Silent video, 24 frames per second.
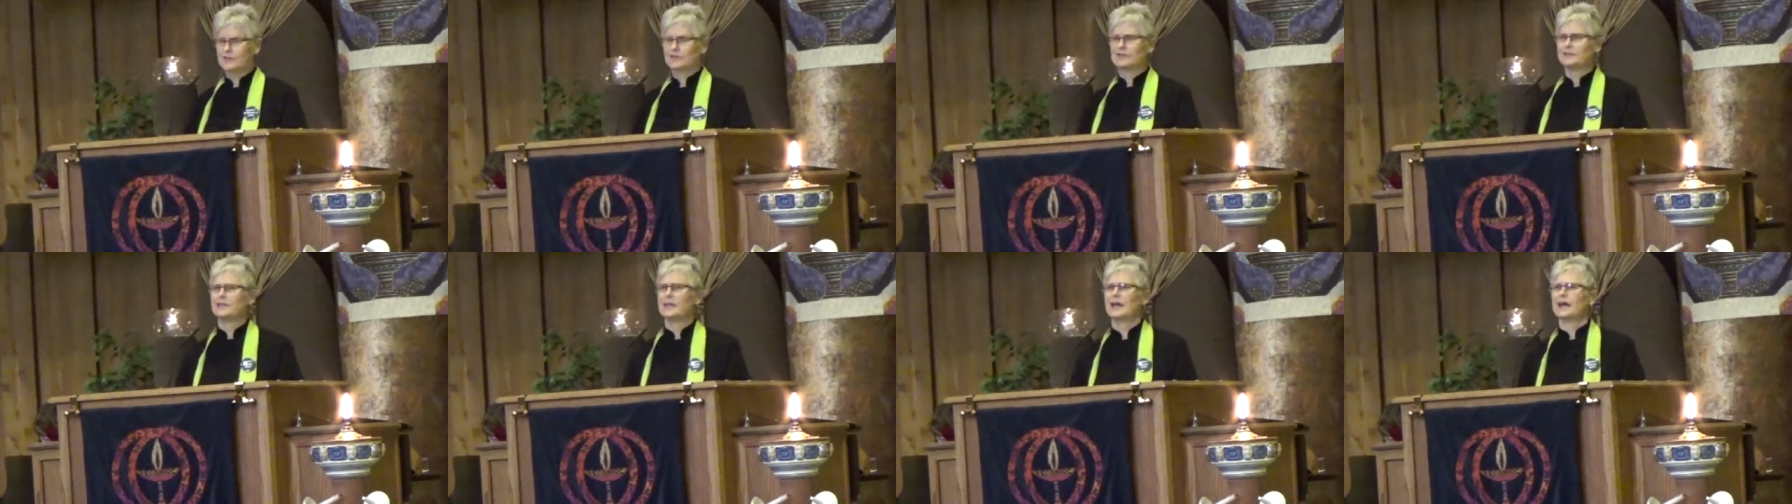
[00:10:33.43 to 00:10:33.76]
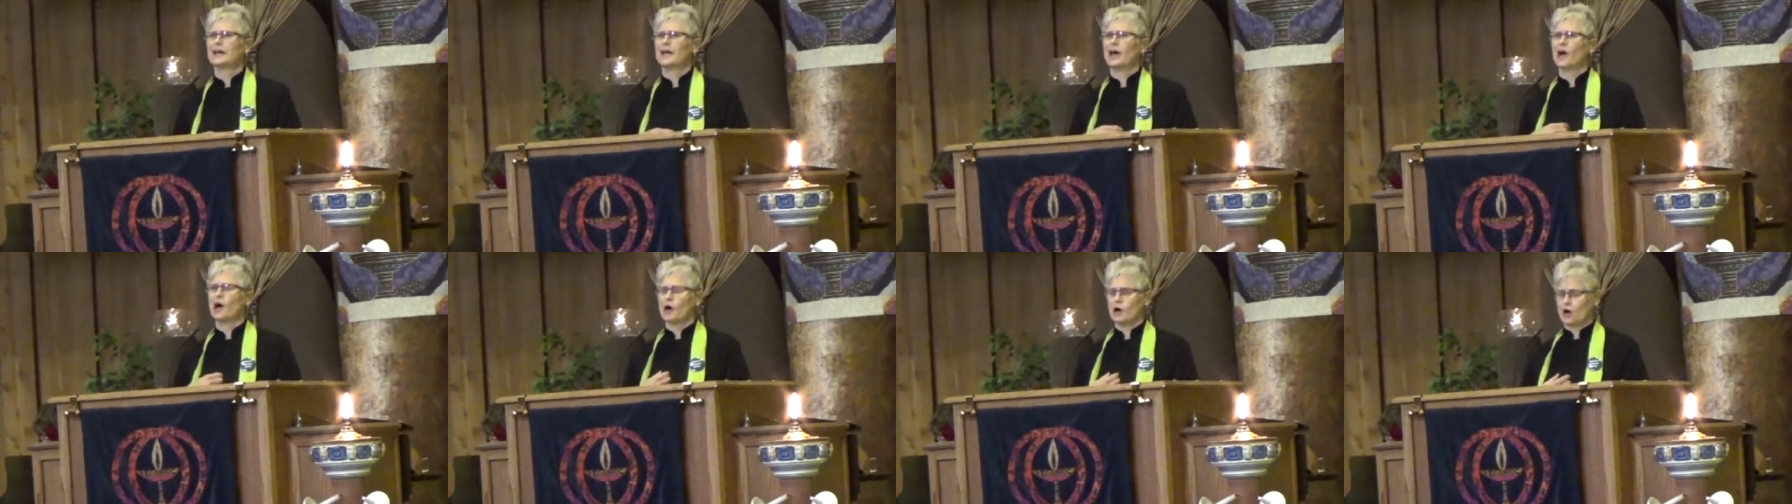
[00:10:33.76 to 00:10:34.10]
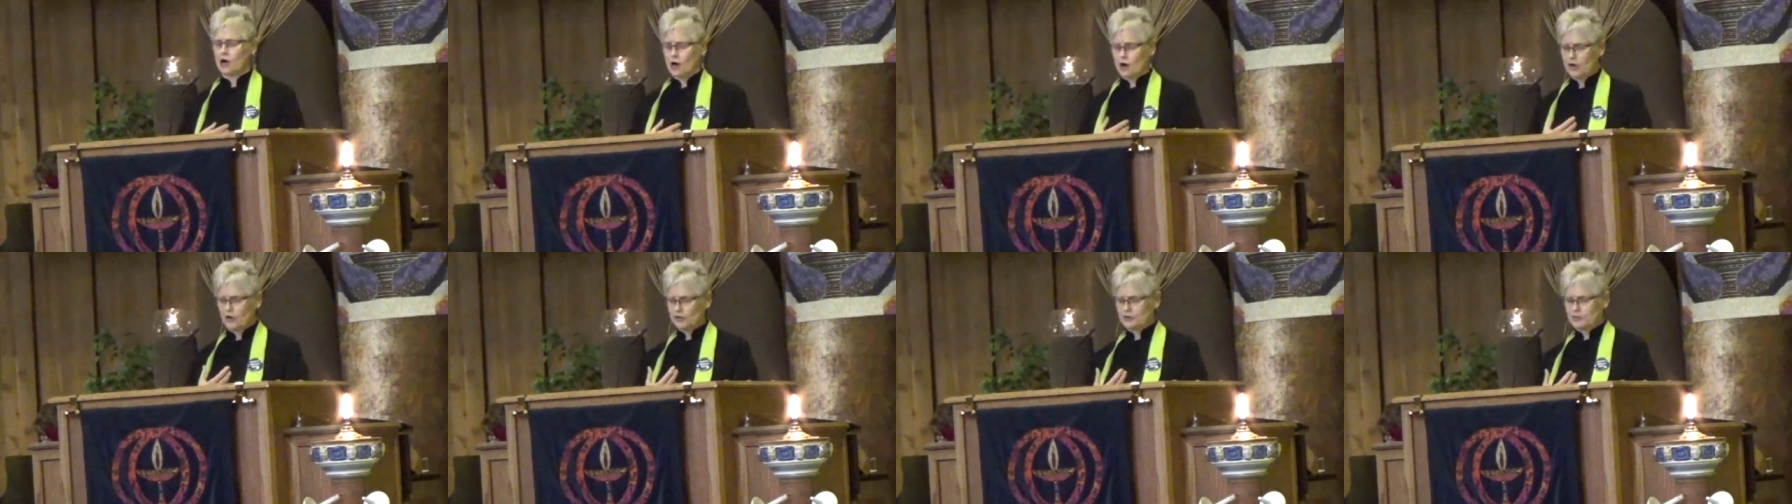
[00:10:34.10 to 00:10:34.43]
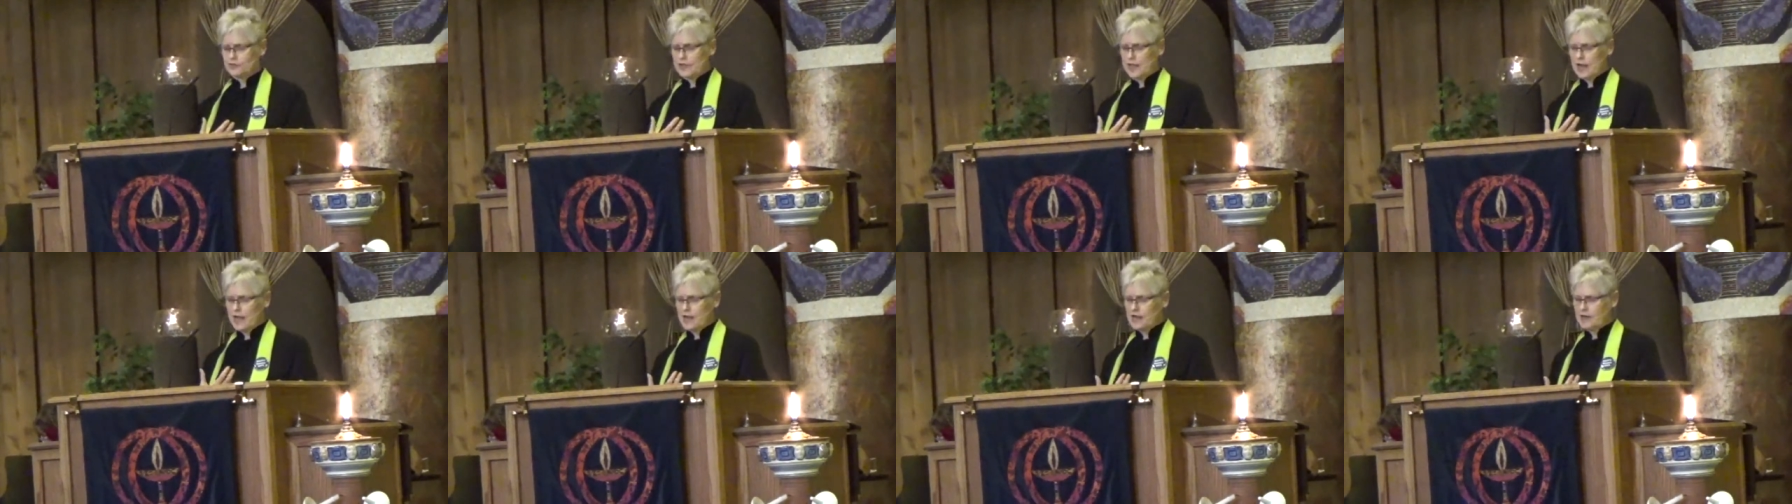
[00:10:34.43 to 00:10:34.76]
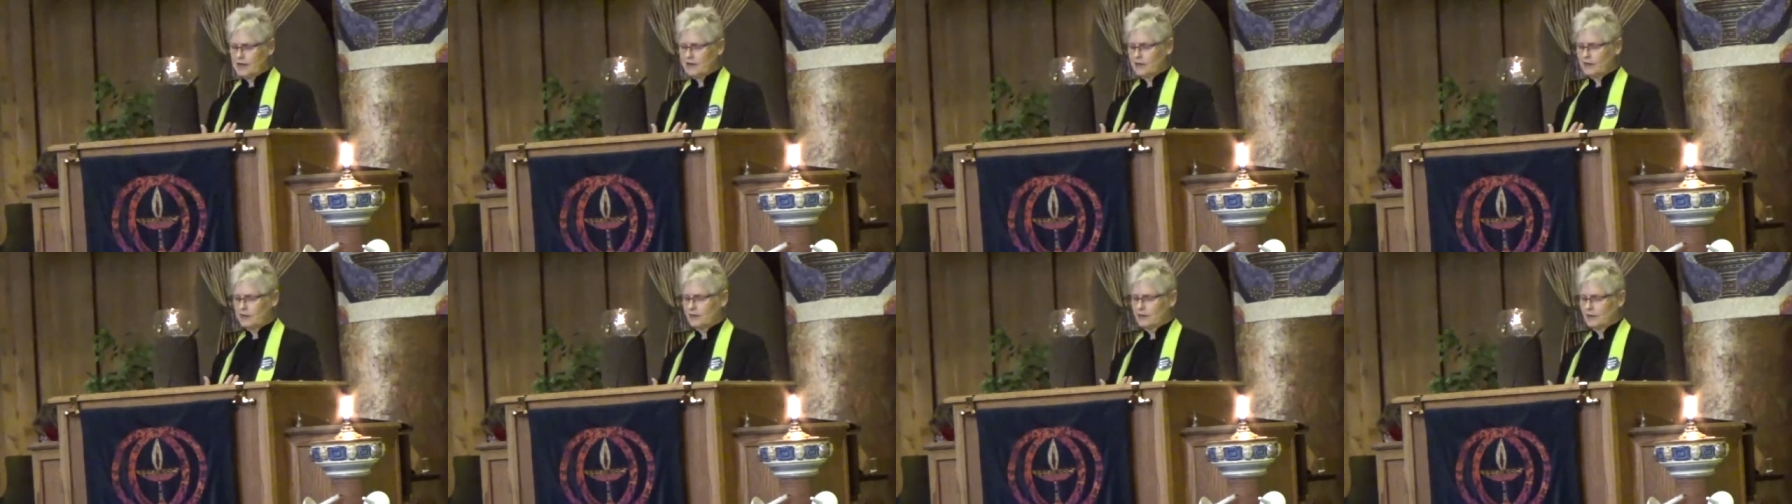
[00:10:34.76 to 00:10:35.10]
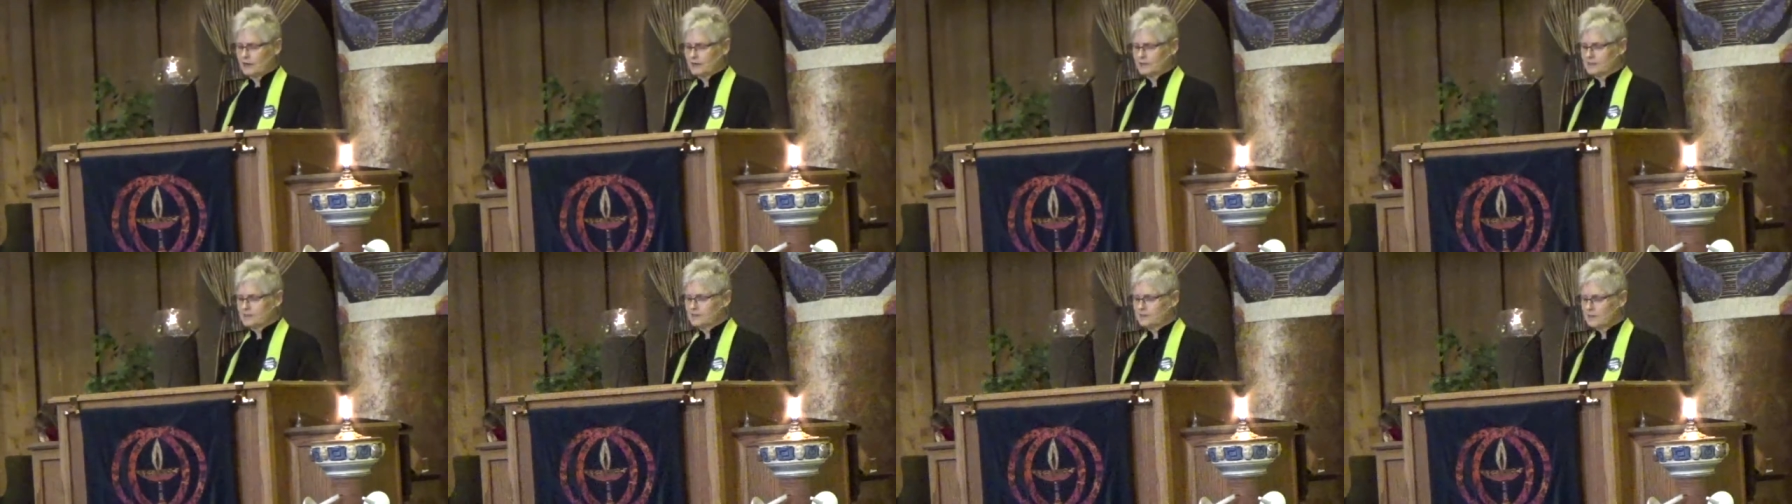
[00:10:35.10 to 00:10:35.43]
and yet our hearts ache,
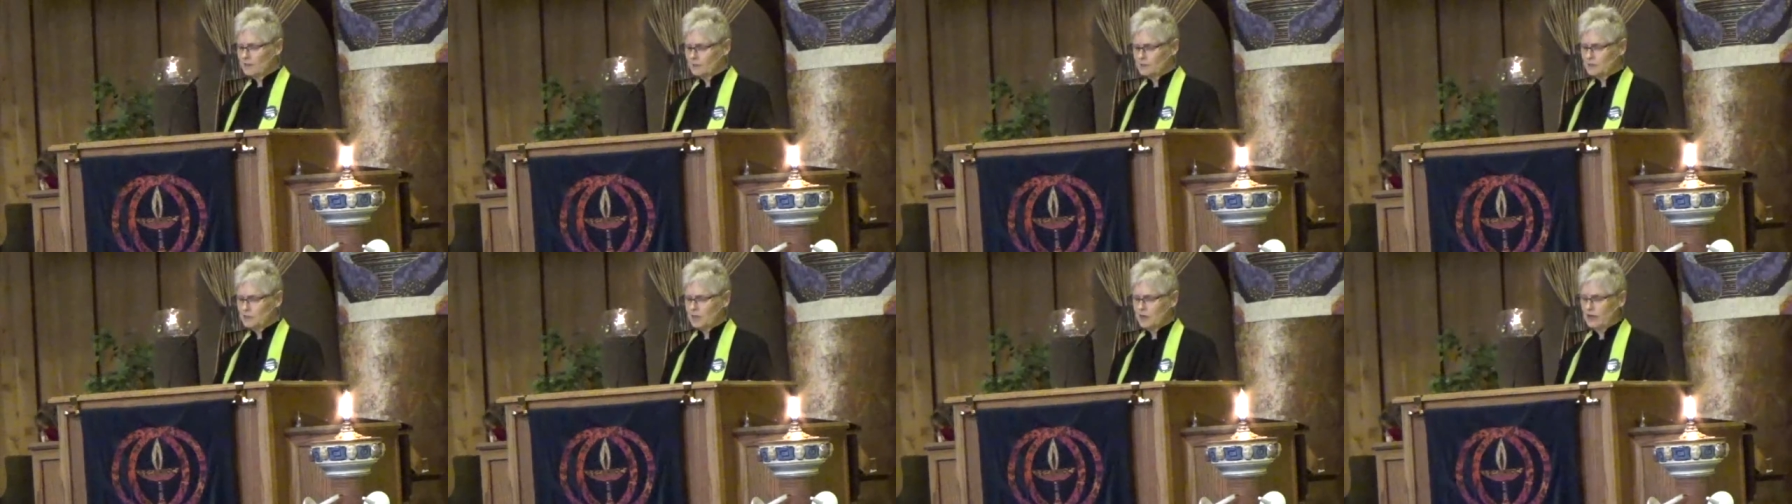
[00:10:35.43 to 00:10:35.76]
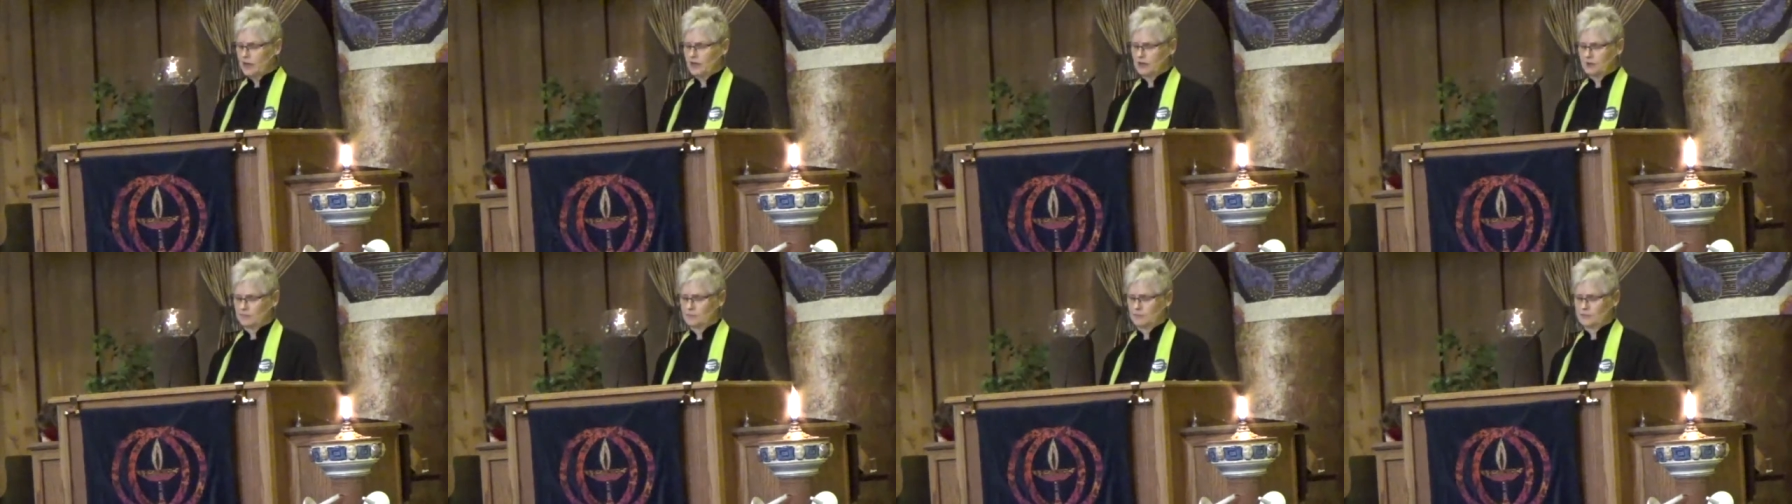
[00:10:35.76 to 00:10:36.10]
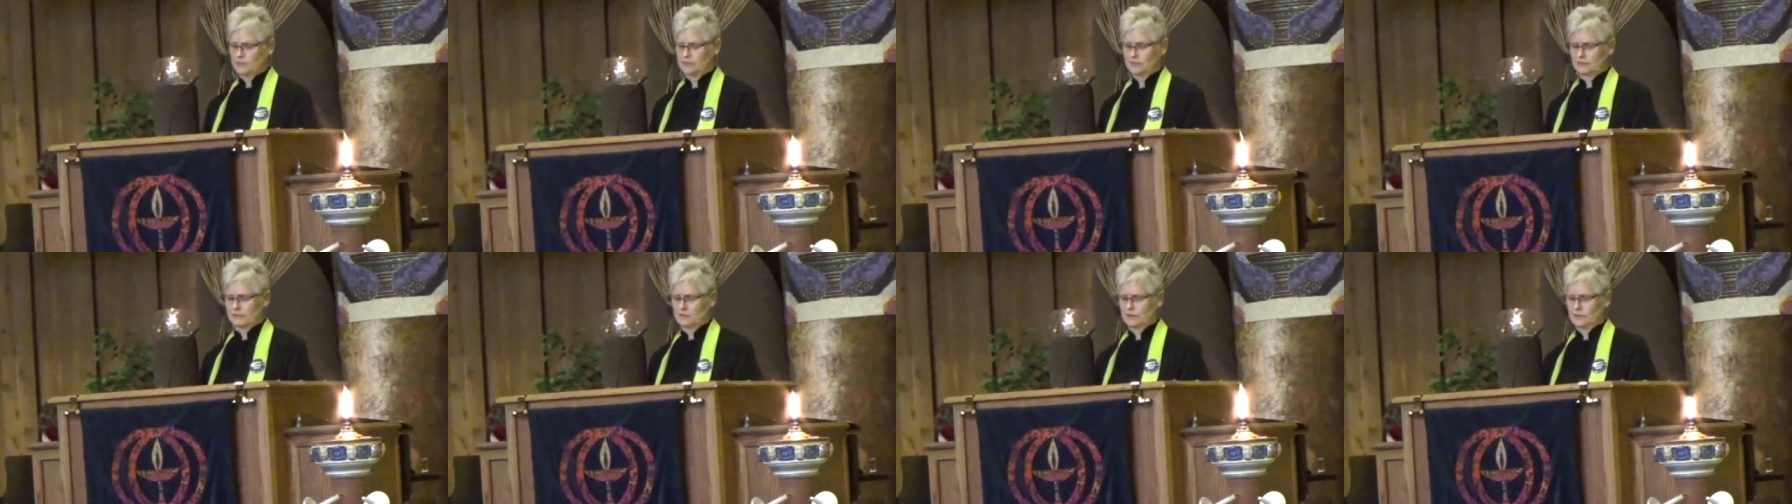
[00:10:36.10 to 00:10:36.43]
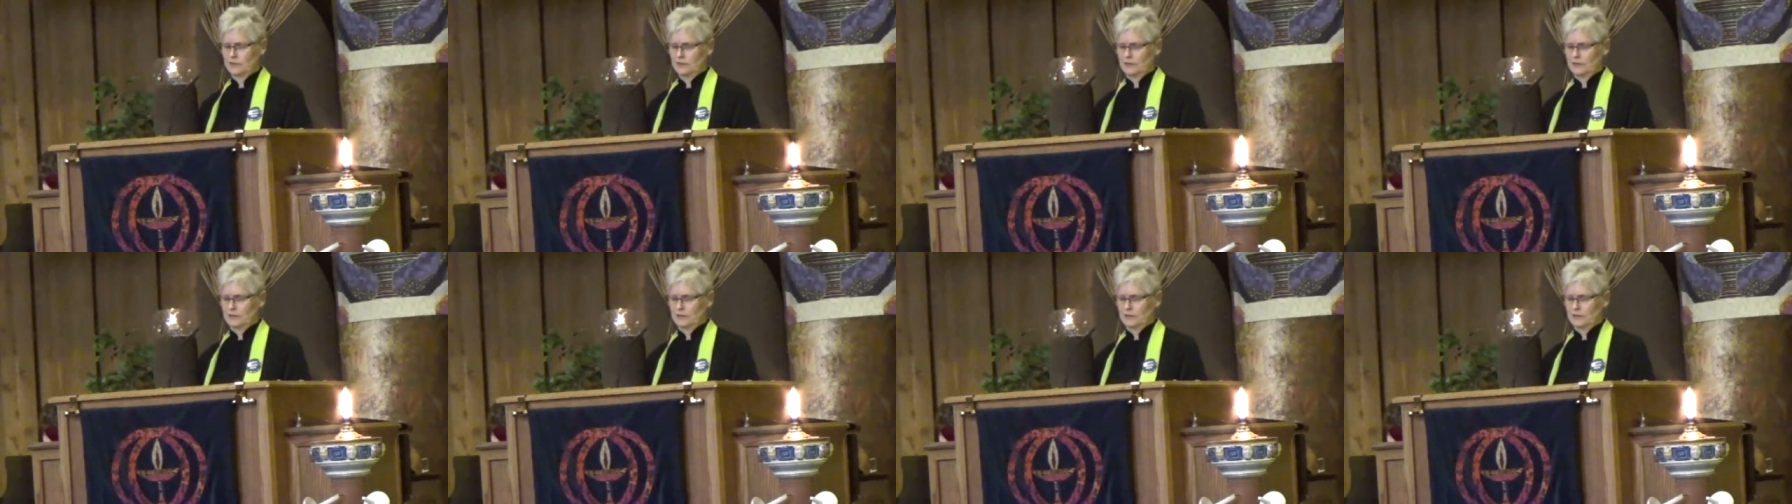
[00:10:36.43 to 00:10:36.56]
and sometimes